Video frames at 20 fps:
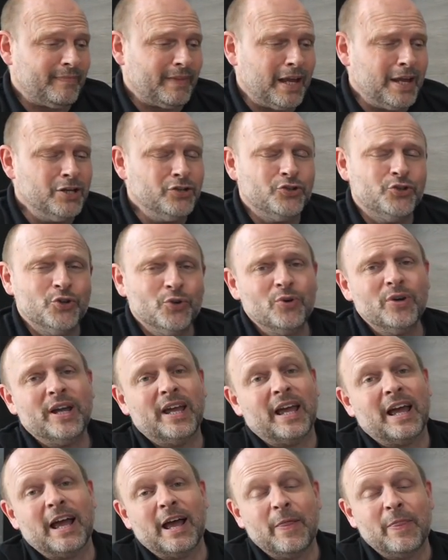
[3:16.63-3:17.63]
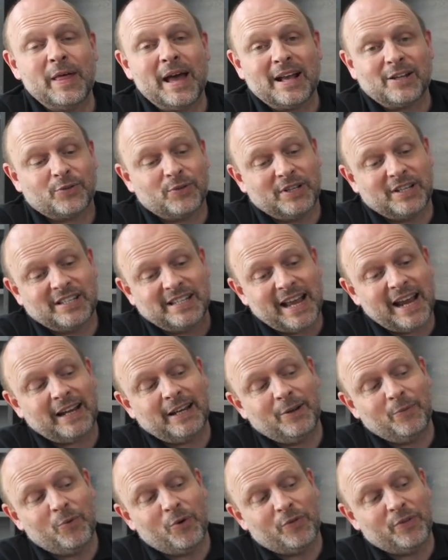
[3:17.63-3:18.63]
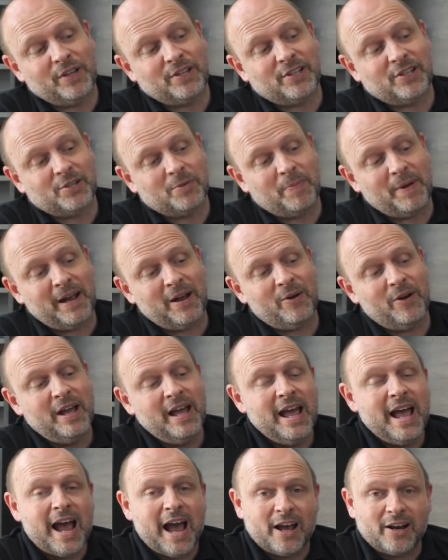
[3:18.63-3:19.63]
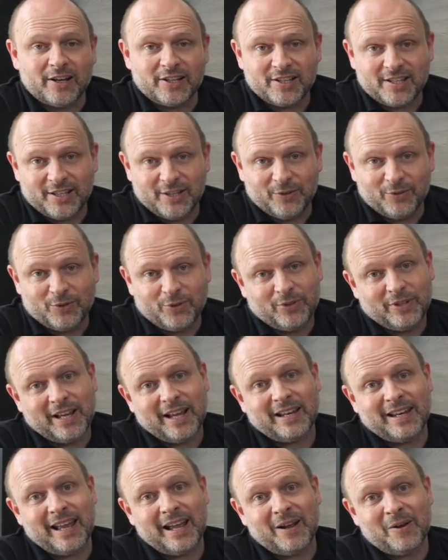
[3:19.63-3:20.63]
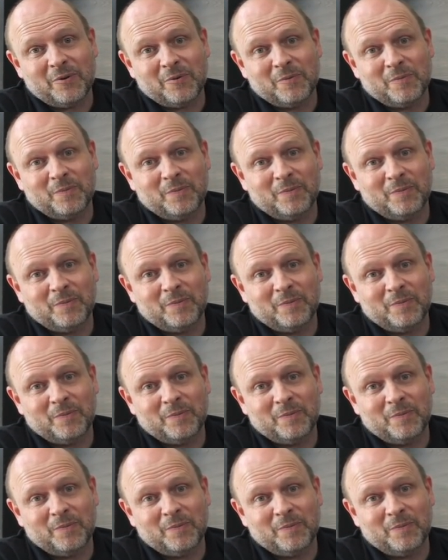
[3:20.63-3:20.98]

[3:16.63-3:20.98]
enjoy it, and that's exactly what this is about, and I still do that now.